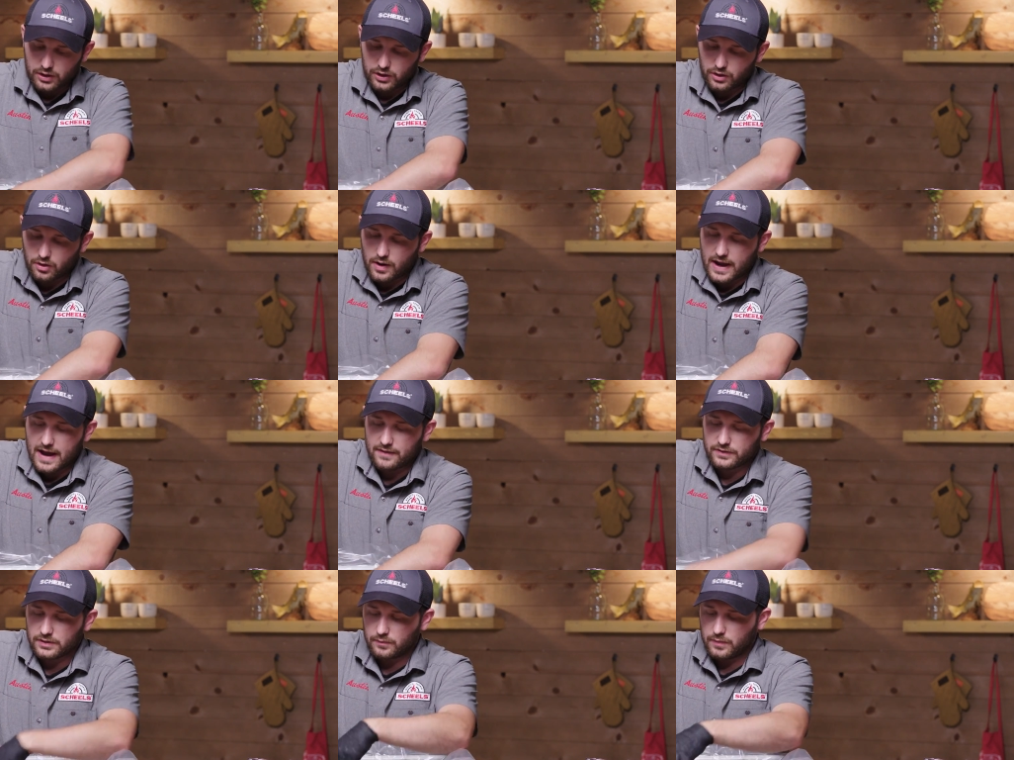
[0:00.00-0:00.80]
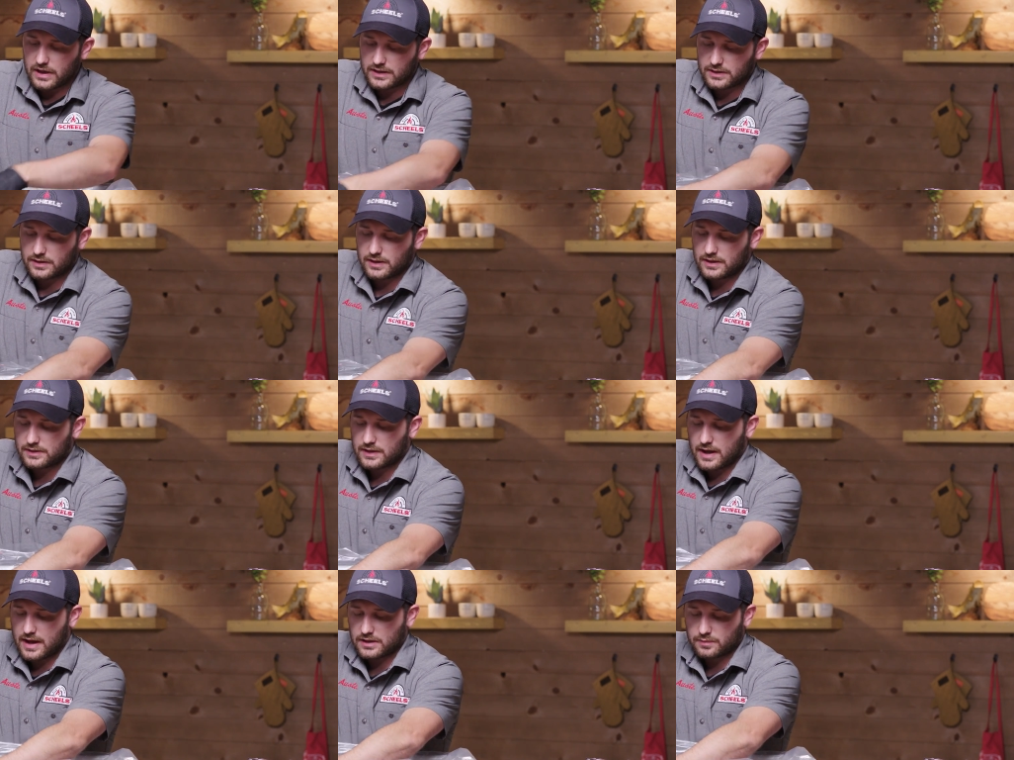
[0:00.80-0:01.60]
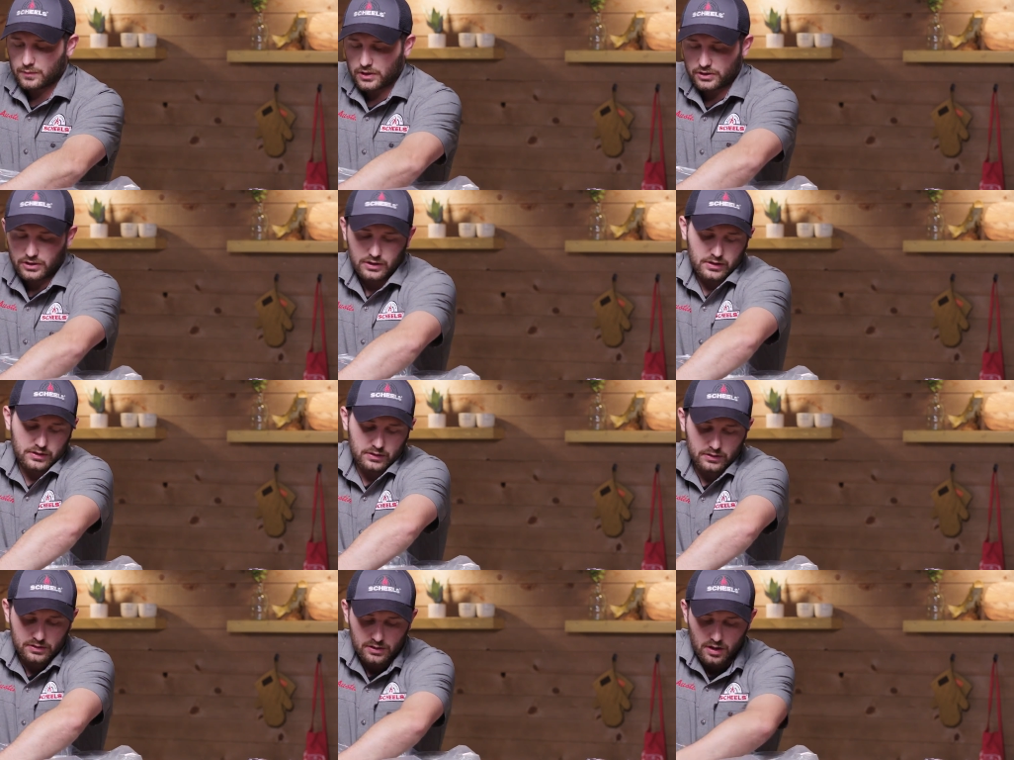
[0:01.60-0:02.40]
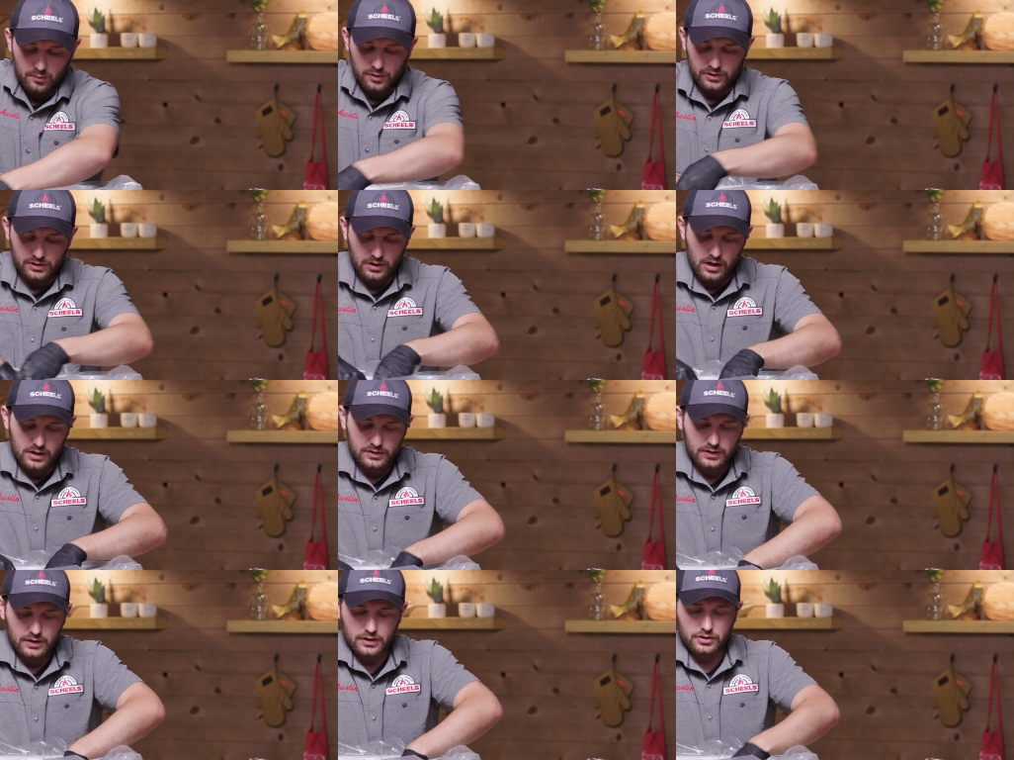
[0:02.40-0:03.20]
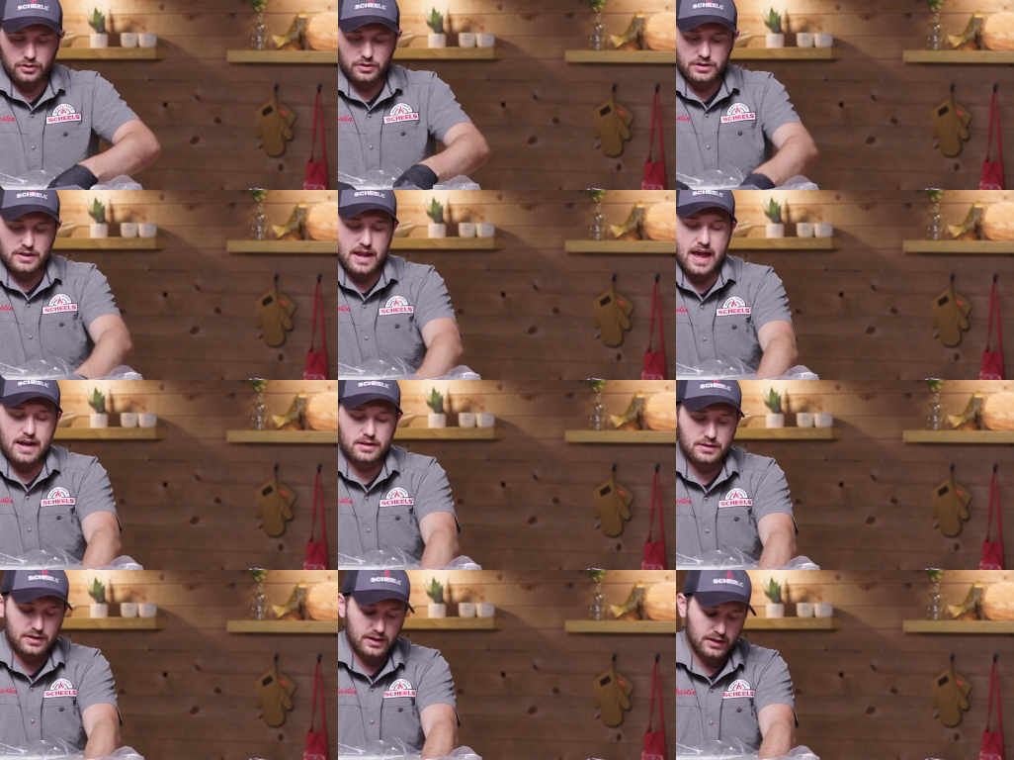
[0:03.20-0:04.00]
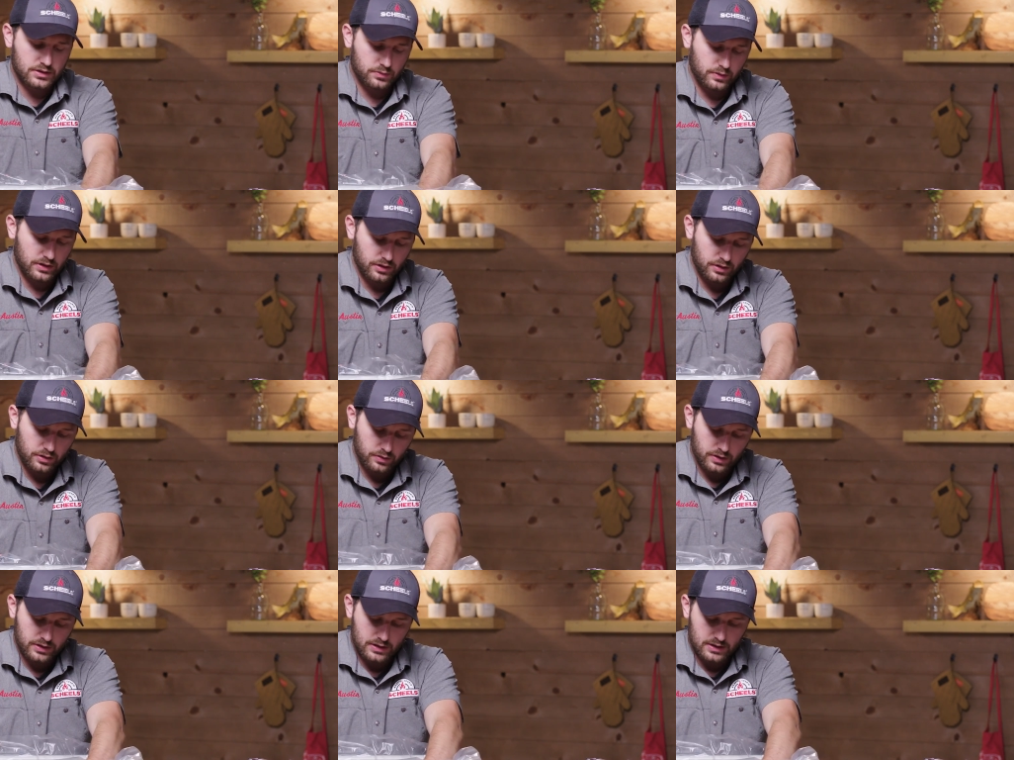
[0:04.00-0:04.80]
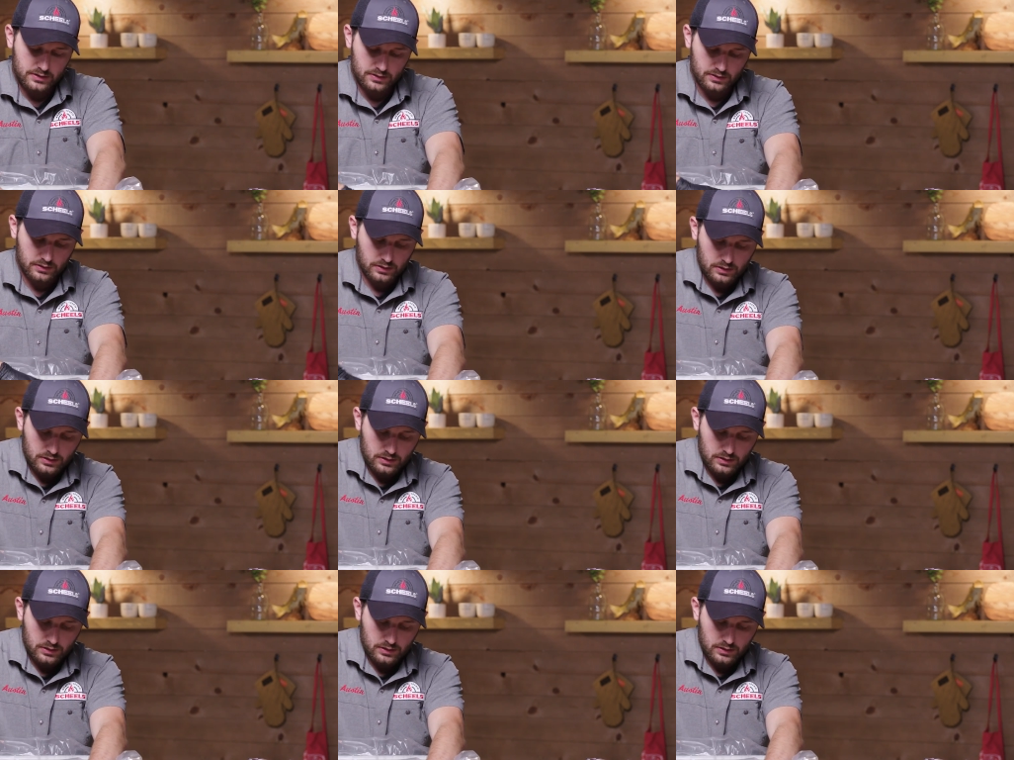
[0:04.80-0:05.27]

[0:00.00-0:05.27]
You don't have to mix this as much as summer sausage or snack sticks when you're doing this.